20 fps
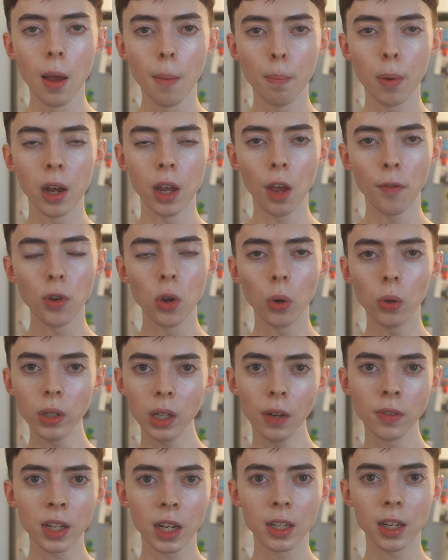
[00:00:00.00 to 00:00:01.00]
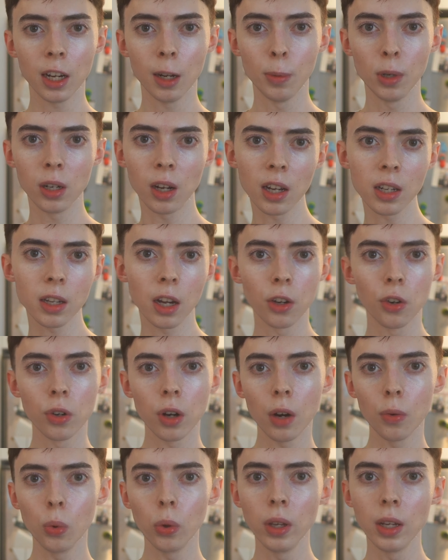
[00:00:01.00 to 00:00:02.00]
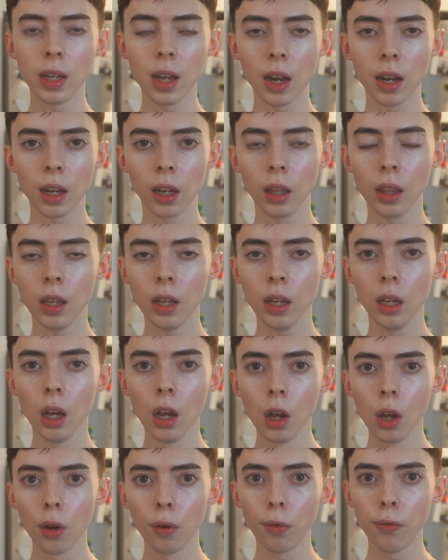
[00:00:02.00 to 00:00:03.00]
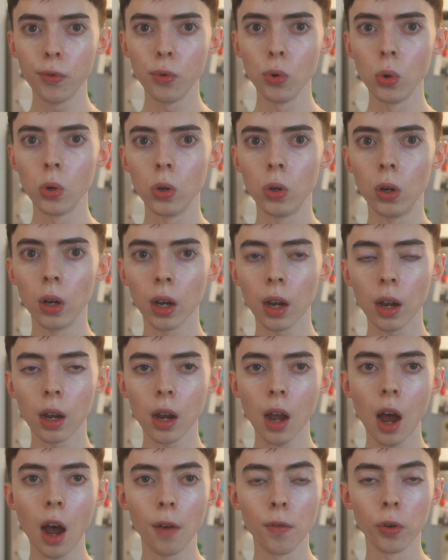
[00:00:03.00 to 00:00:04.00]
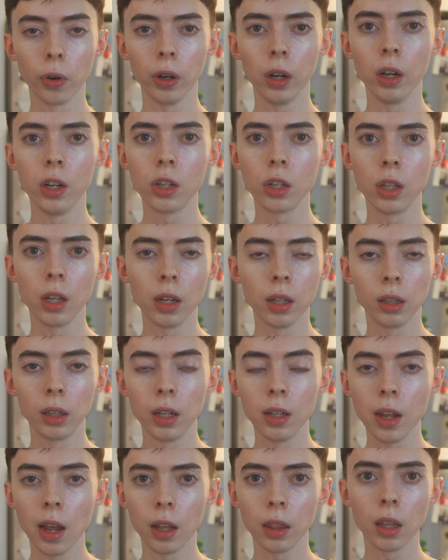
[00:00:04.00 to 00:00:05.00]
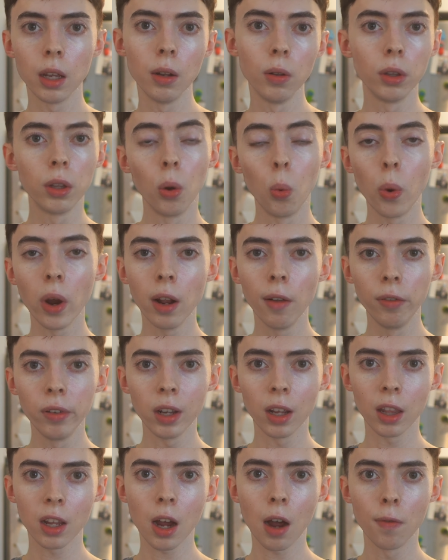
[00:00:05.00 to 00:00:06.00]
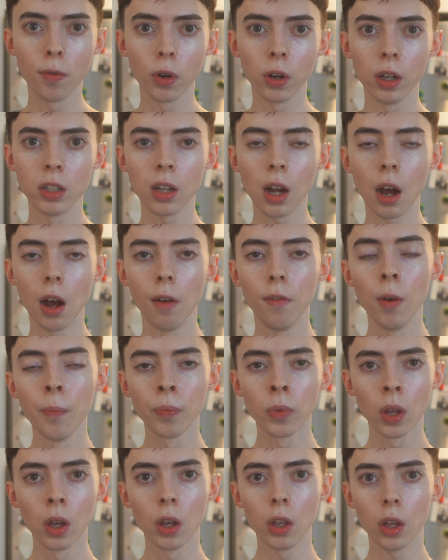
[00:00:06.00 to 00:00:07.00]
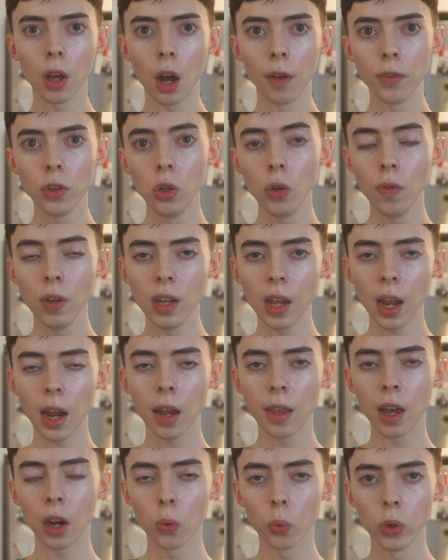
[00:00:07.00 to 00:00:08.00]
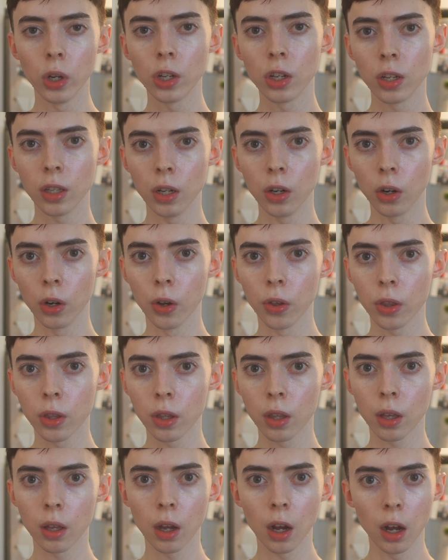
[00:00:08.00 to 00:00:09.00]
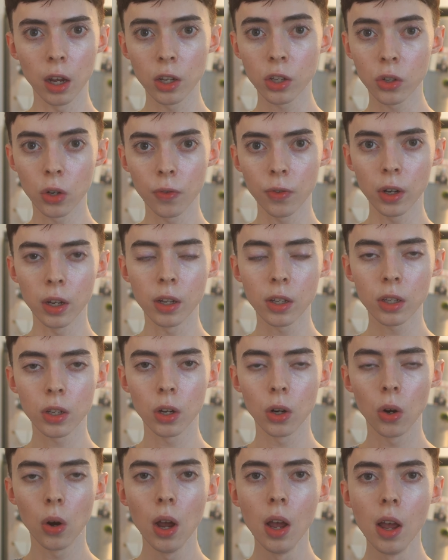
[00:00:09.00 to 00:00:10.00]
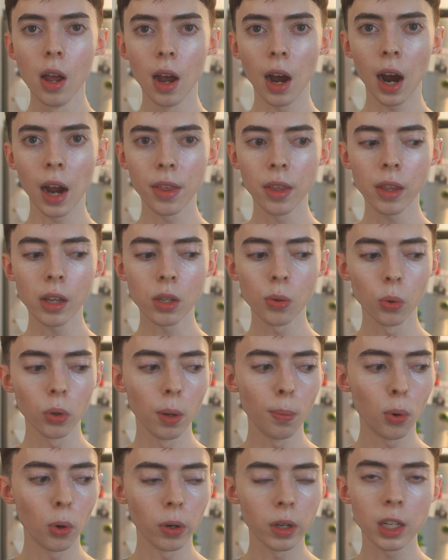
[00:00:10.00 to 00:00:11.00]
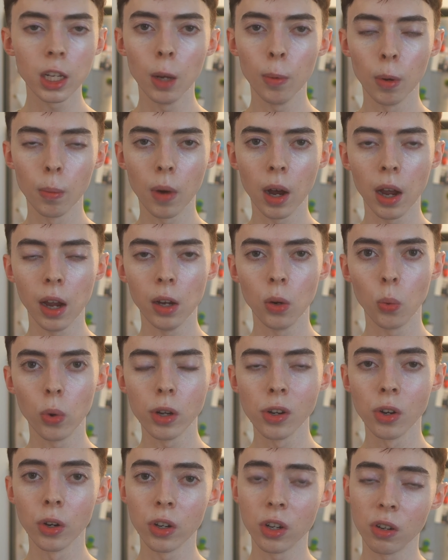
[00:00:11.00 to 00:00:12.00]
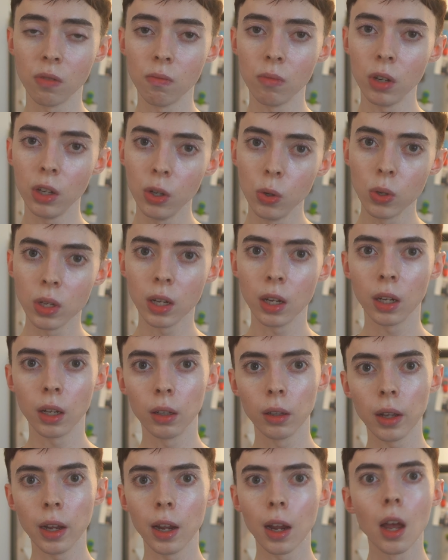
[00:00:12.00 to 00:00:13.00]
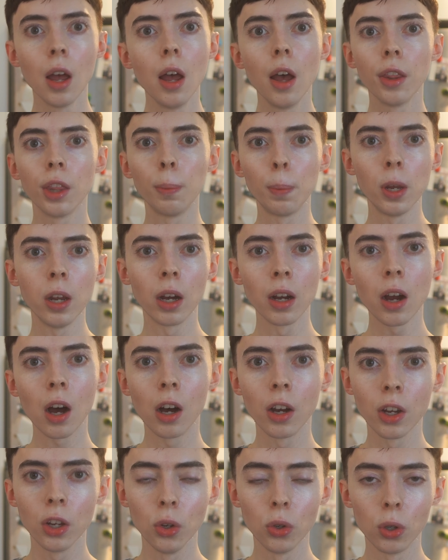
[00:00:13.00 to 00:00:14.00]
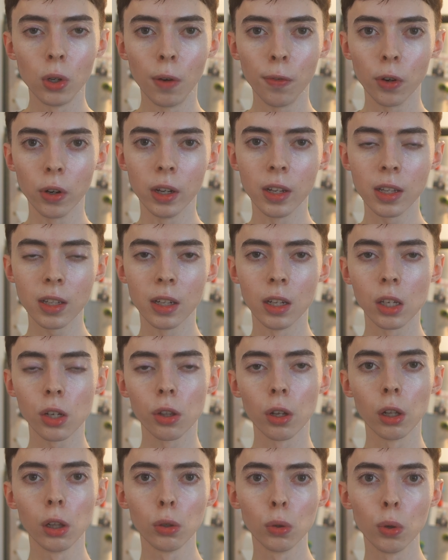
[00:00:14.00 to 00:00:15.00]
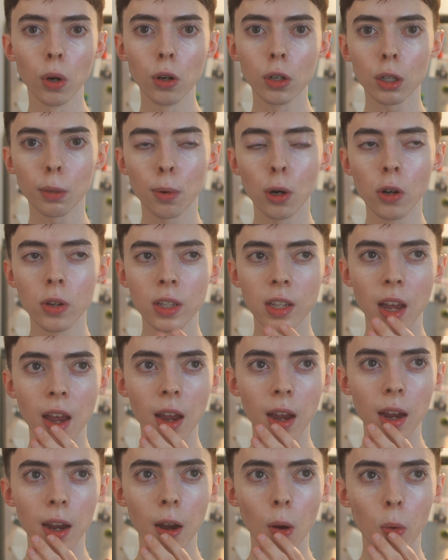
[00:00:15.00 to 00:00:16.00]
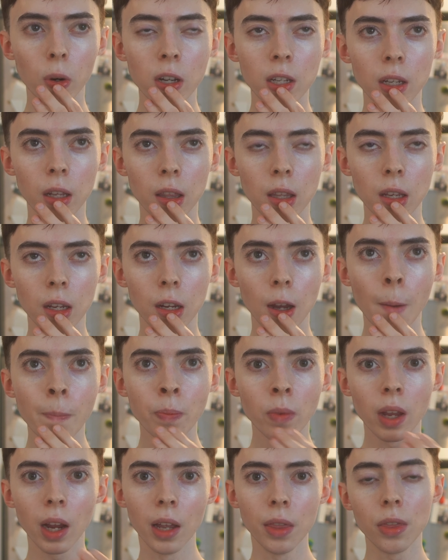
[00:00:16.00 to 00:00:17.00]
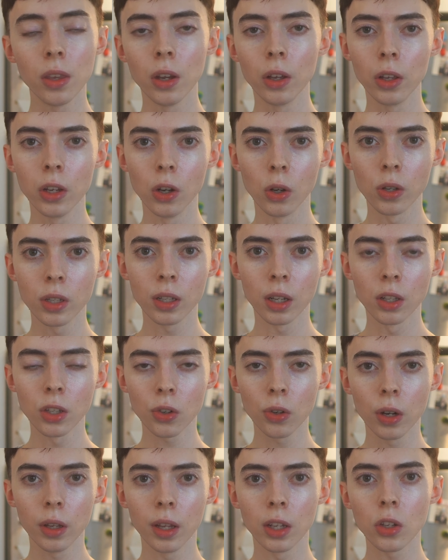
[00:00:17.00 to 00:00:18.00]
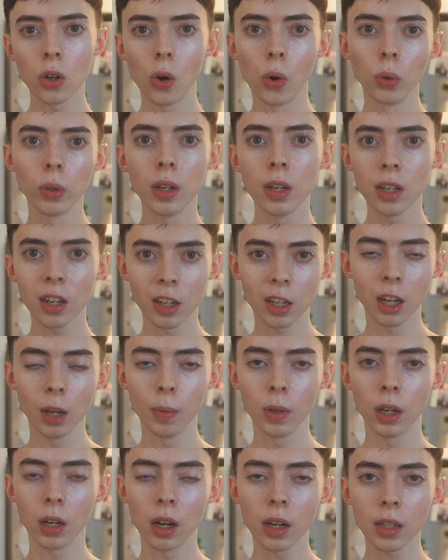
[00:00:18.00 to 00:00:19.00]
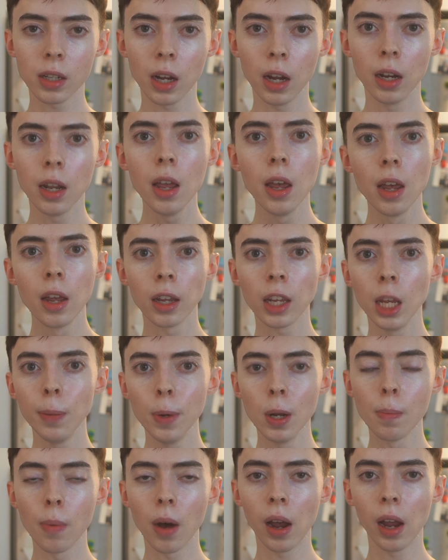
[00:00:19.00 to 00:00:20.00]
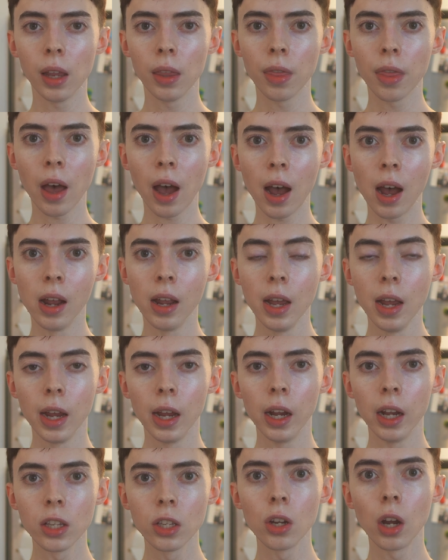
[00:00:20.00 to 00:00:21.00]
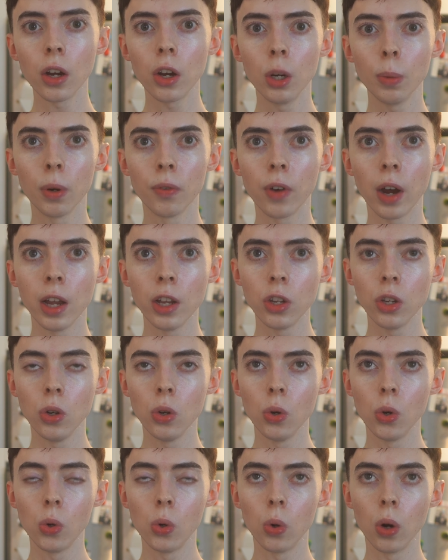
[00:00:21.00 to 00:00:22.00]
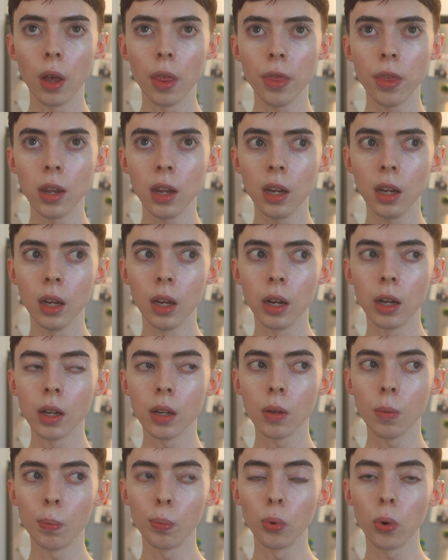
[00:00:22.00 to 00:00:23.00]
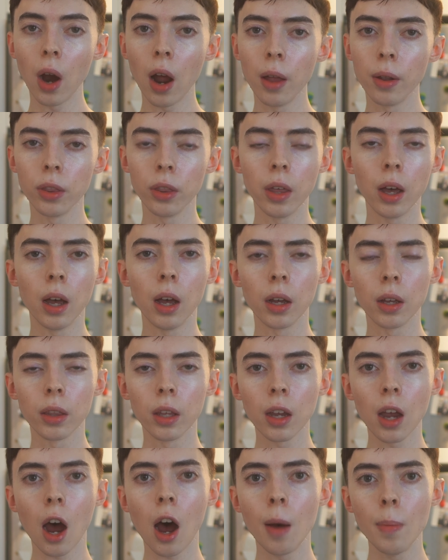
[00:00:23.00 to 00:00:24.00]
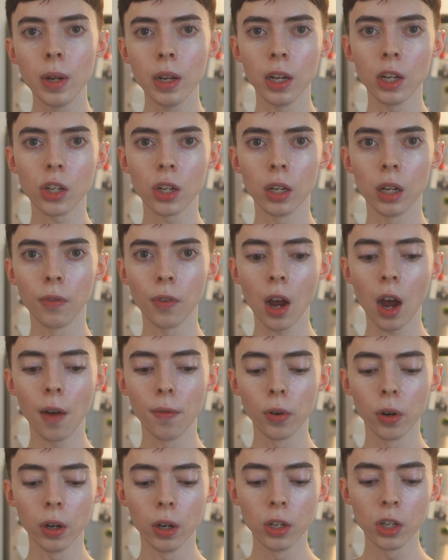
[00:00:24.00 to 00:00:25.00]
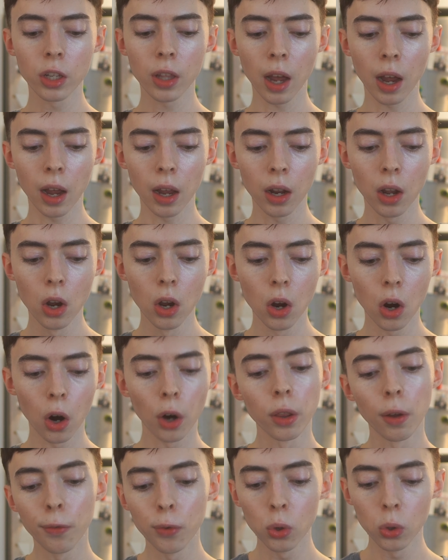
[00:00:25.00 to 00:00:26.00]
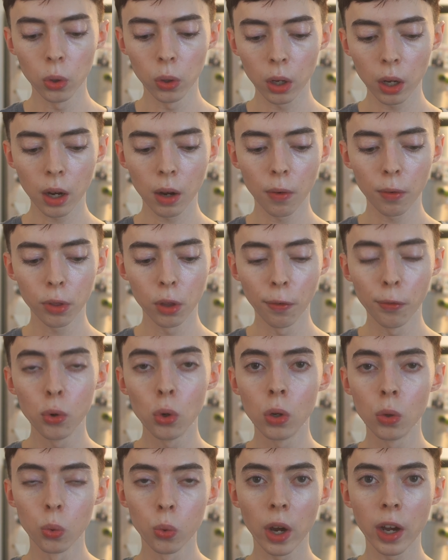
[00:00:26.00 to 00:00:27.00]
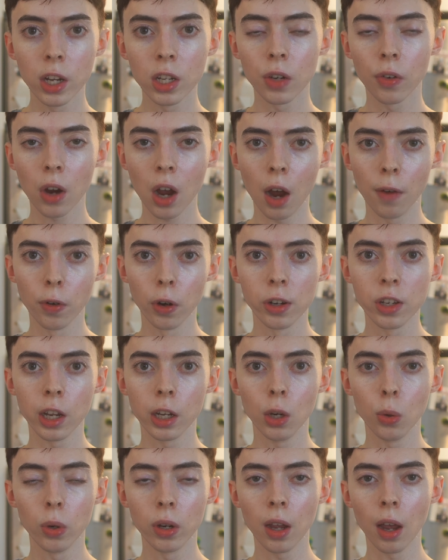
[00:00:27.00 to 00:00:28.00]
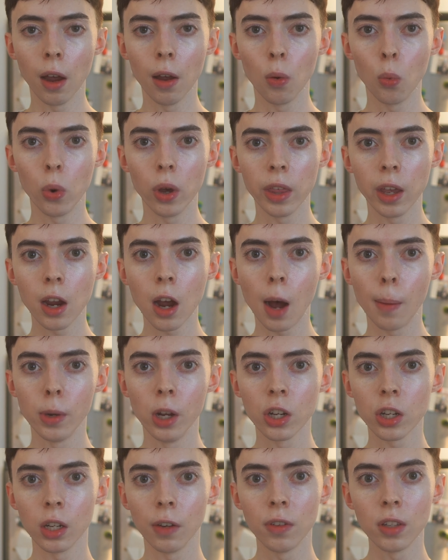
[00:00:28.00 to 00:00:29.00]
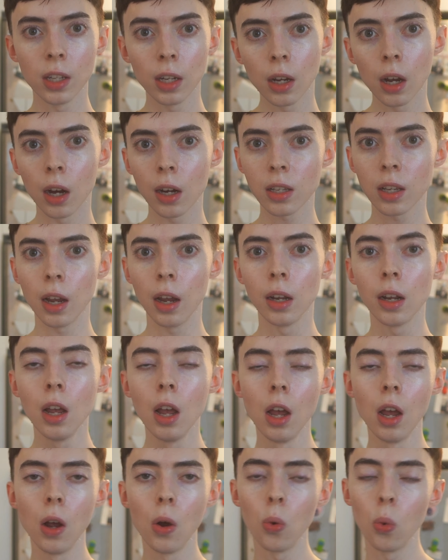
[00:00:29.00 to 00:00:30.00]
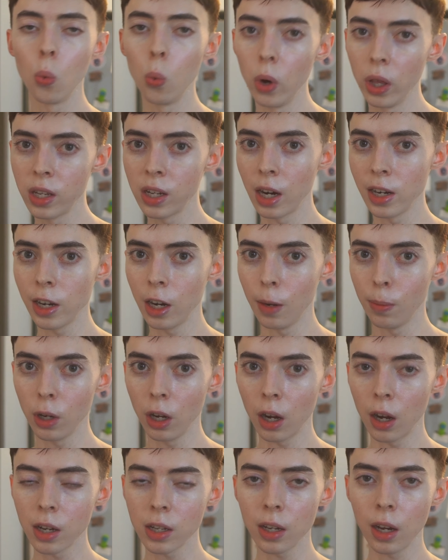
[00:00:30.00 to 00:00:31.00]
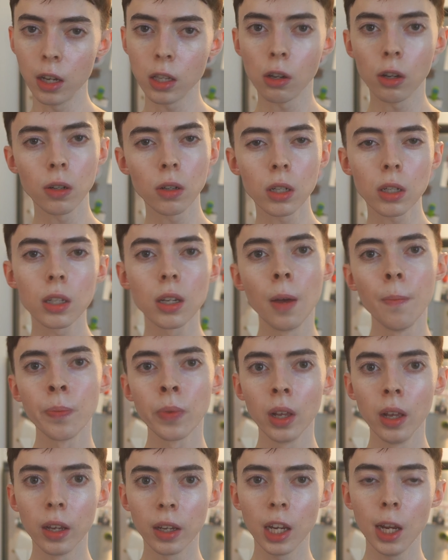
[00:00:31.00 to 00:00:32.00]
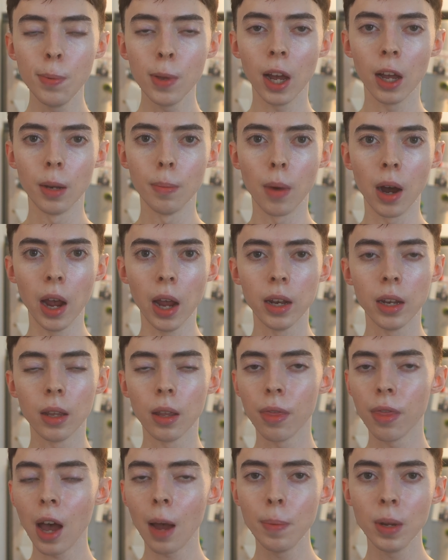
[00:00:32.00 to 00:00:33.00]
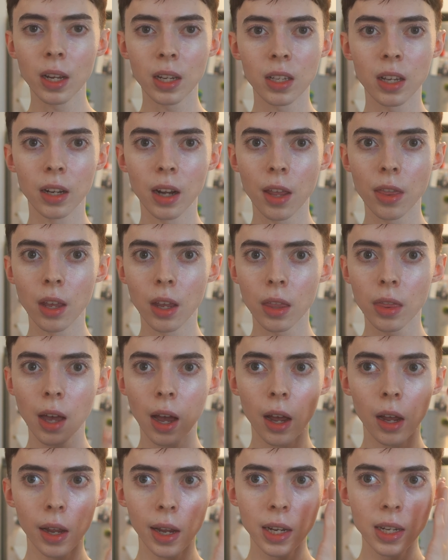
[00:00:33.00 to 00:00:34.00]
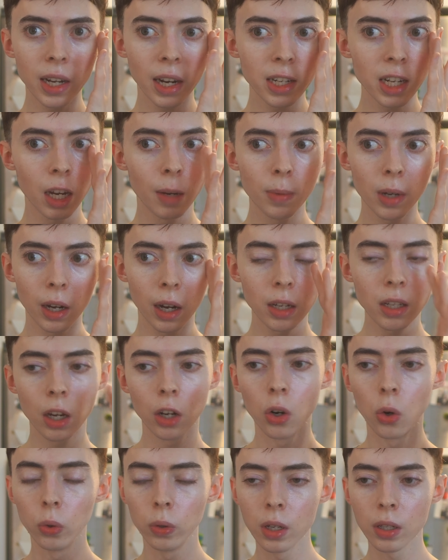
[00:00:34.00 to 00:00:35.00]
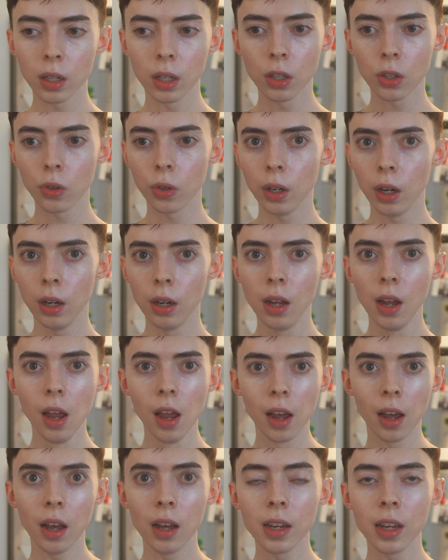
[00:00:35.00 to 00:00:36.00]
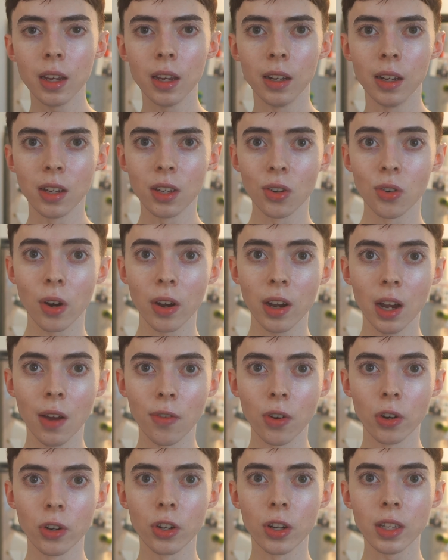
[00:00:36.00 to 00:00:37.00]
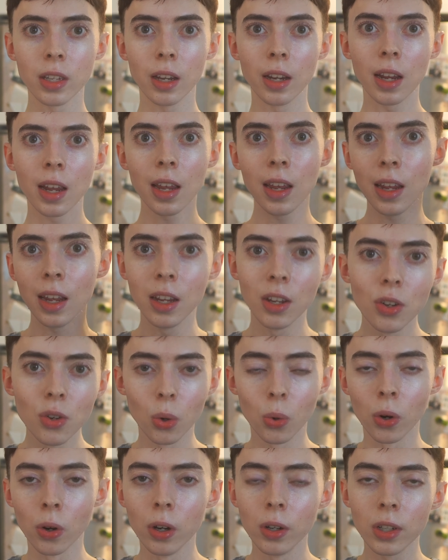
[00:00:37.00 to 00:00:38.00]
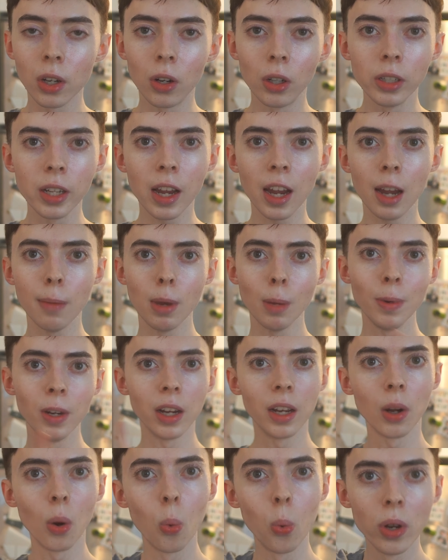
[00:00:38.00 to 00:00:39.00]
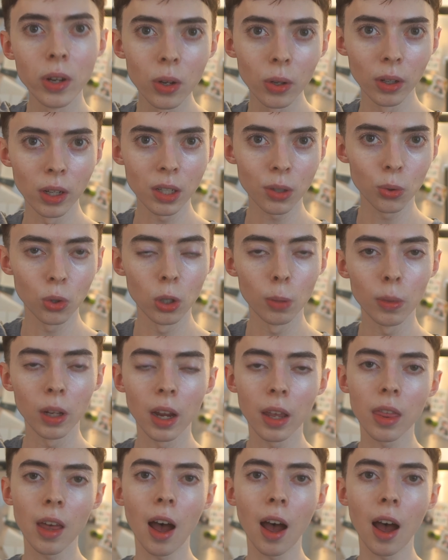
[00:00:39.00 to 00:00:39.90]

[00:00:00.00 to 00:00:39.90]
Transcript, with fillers: But if you only have titanium dioxide, you're not really getting the full coverage, the, the, the, the wavelength coverage of, of U V A that reaches the Earth's uh, surface. So I think that's really important to keep in mind when you're using like the Pyongkong Yul, for instance, or the La Roche Posay, what is it, the Anthelios sunscreen that's only titanium dioxide. Keep in mind that it's not going to provide you the the the combination of coverage that, or the full the full range of coverage that you would get with a combination of zinc oxide with titanium dioxide. So just keep that in mind. That being said, I think that a titanium dioxide only sunscreen, again, is great if you're just like indoors all day, maybe in a windowless room like